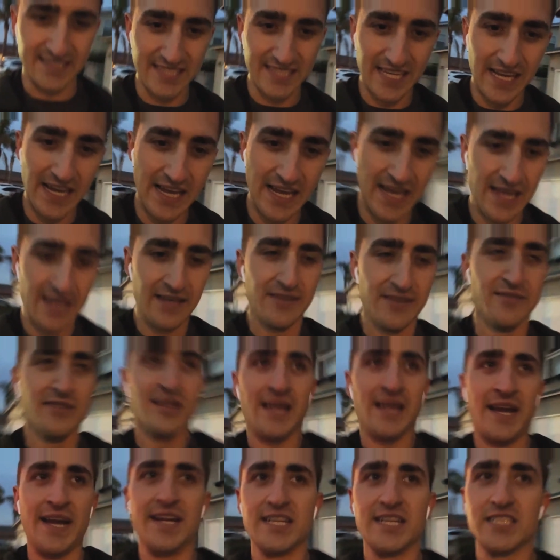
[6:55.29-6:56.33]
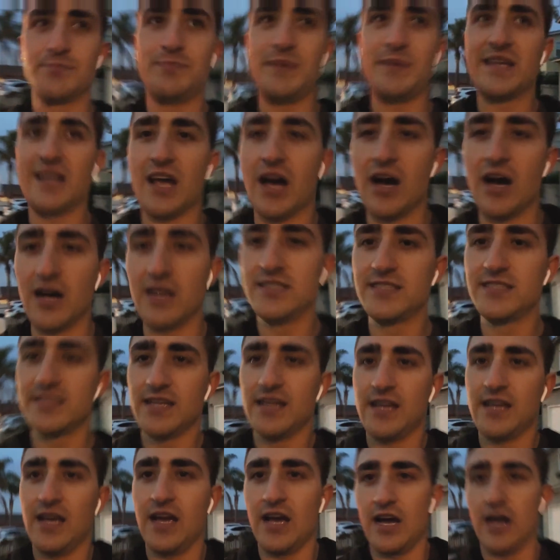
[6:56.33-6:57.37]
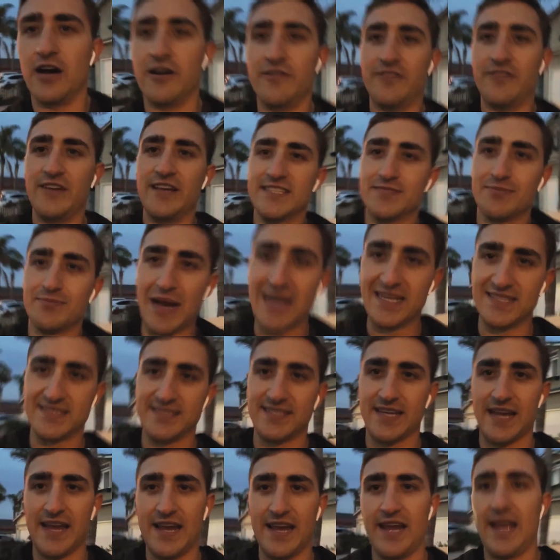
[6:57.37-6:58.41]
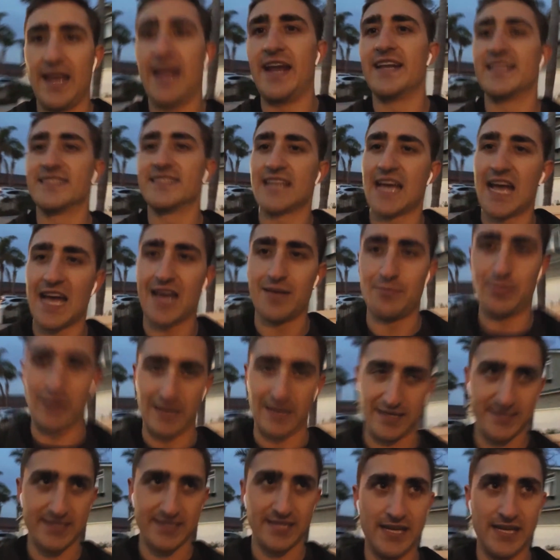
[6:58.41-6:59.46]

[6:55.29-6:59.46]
And it's because of his mindset and his habits.